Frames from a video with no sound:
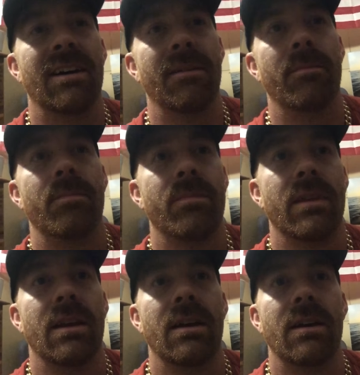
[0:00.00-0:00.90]
um
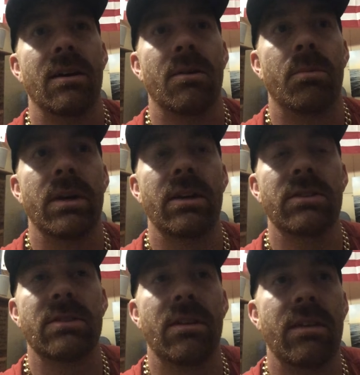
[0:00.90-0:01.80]
but
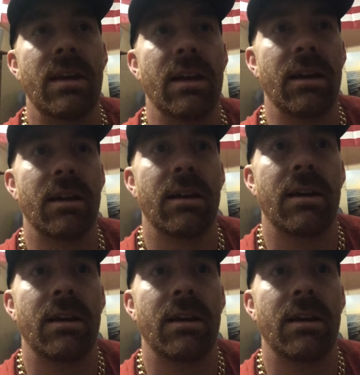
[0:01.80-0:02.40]
here's the thing